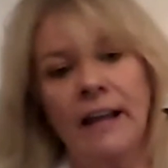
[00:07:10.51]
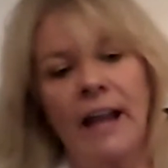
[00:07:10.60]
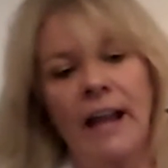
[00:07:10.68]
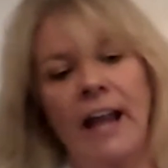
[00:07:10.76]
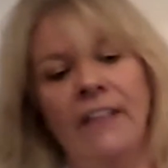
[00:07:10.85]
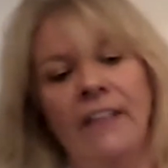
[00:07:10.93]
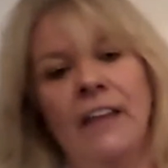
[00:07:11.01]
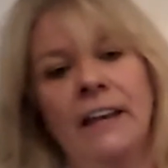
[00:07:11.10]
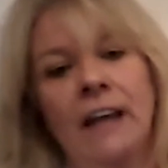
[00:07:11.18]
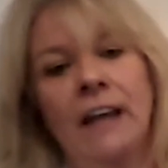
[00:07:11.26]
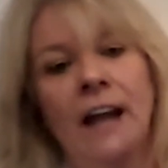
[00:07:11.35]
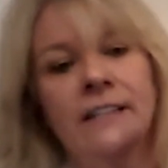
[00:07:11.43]
and then
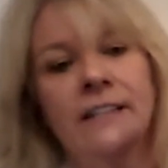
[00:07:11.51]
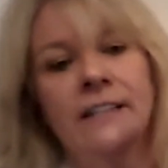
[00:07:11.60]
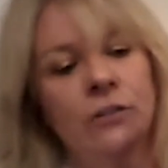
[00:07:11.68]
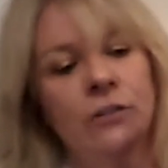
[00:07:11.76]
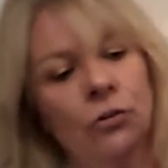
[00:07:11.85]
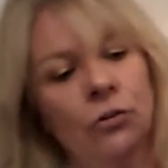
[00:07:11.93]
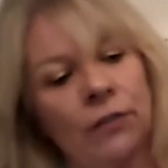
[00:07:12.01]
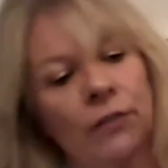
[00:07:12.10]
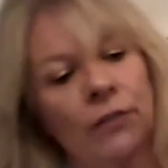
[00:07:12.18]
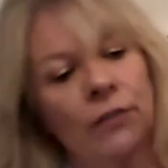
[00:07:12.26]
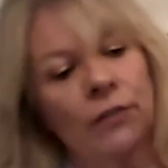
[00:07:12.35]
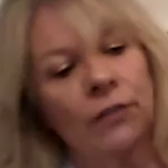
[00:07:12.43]
90
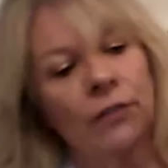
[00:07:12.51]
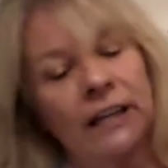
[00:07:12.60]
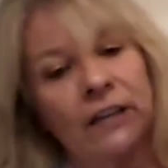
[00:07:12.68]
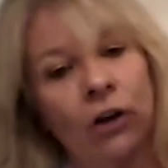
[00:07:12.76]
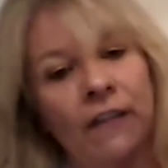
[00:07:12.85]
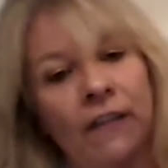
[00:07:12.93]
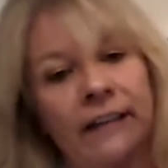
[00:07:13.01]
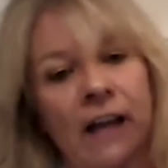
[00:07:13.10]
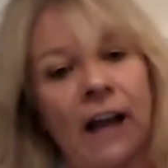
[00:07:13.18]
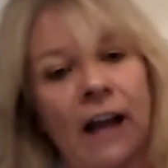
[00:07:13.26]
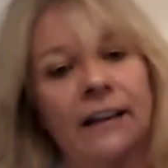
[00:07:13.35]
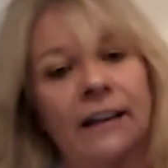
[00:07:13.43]
degree even on
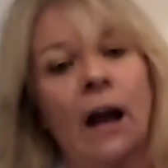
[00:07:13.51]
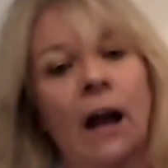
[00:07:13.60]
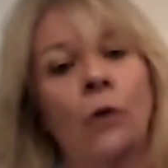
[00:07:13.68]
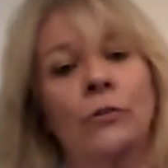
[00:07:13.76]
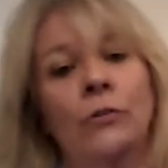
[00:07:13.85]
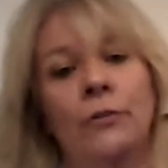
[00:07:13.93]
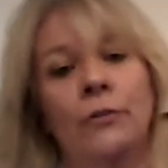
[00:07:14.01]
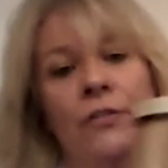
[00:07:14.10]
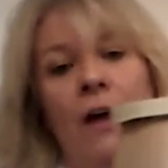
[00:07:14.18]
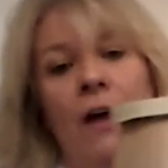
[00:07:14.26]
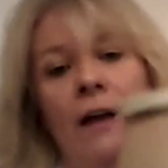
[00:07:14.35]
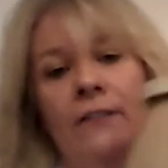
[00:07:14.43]
that side outer
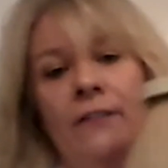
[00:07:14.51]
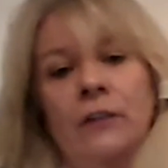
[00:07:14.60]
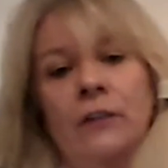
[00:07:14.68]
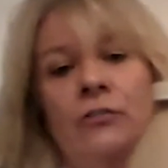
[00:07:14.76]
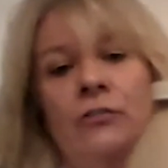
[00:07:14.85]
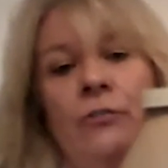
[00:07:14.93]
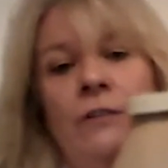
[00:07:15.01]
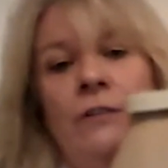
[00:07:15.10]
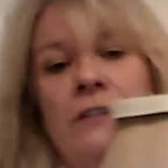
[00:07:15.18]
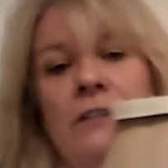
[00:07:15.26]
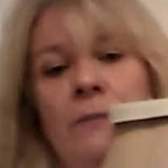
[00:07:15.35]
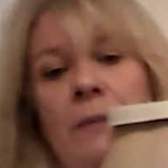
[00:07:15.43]
thigh. If I can turn
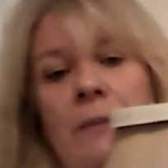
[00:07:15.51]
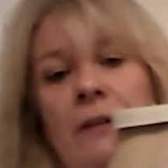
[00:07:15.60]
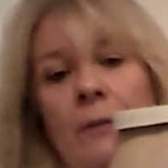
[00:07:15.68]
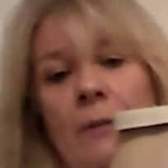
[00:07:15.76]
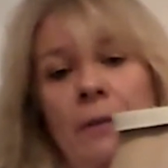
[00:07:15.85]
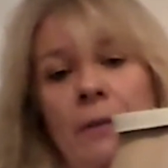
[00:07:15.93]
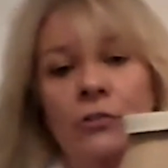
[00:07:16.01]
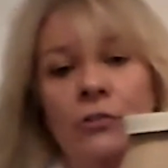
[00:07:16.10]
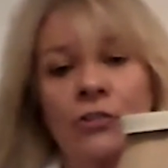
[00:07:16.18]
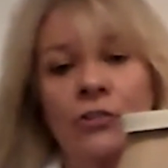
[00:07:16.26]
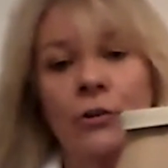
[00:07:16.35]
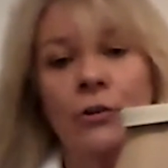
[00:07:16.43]
this maybe a little bit better to
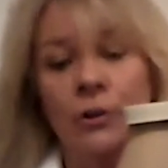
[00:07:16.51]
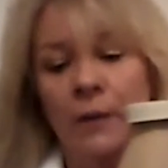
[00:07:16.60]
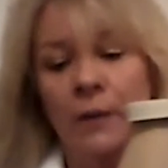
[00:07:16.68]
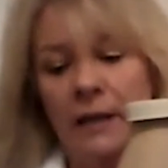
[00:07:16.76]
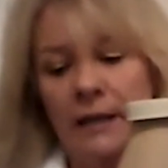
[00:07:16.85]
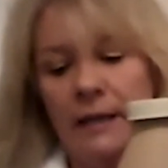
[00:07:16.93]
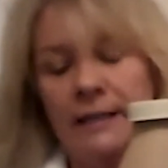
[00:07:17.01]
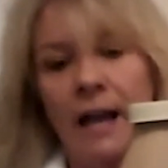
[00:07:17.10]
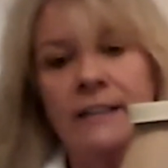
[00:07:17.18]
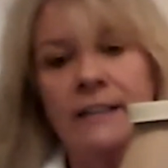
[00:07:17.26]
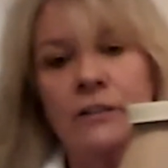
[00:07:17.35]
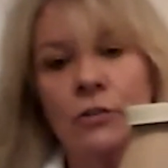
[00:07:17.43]
show you,
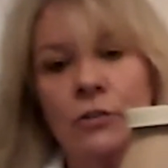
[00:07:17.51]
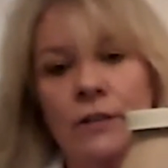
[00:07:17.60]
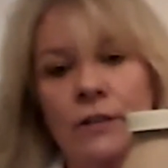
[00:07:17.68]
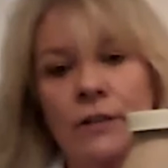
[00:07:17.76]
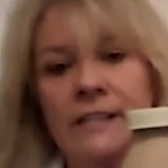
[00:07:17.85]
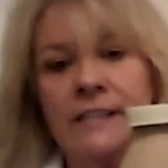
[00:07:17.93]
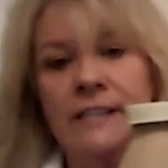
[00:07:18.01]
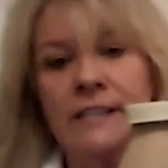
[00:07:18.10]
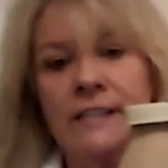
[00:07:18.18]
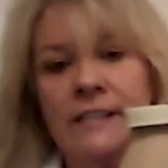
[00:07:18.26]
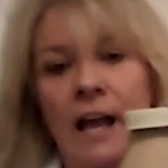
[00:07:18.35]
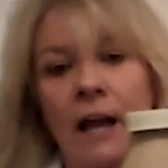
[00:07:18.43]
90 degrees
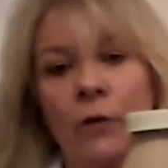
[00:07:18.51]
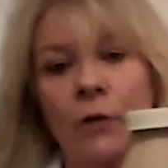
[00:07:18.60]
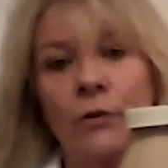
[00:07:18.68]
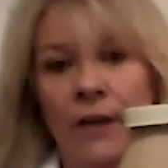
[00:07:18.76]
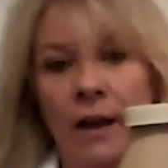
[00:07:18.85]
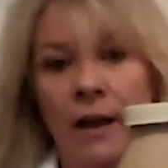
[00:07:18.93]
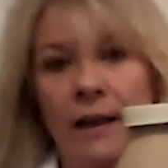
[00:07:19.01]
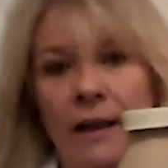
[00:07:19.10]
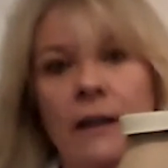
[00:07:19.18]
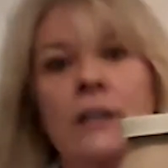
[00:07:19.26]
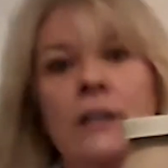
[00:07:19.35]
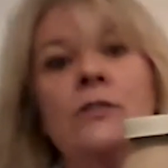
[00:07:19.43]
side outer
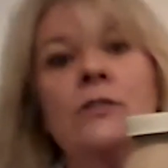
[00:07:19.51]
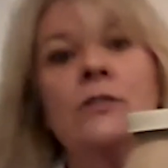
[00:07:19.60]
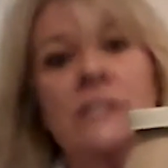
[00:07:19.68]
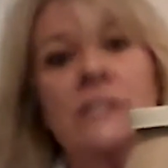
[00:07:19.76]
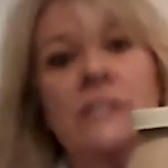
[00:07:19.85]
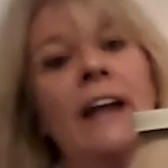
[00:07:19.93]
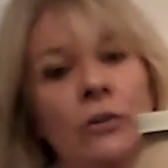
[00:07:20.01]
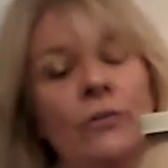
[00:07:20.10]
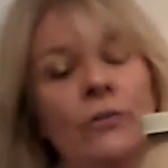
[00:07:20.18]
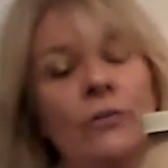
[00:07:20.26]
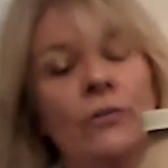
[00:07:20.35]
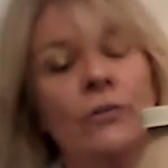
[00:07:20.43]
thigh. So it's 90
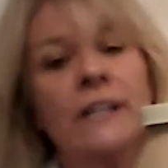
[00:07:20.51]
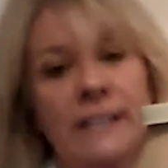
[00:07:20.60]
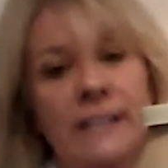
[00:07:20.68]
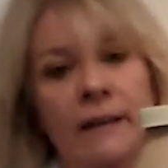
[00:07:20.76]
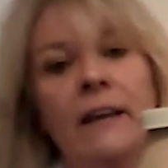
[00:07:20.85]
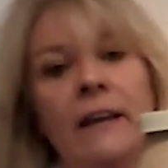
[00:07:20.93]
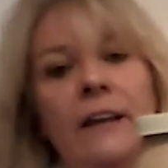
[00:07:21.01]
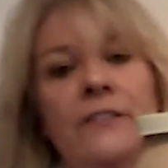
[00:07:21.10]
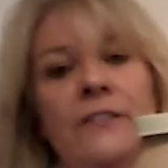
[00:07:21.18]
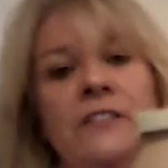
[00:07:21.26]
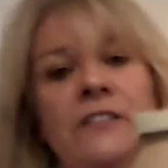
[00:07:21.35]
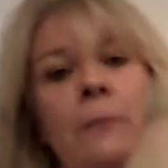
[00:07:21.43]
degrees in. If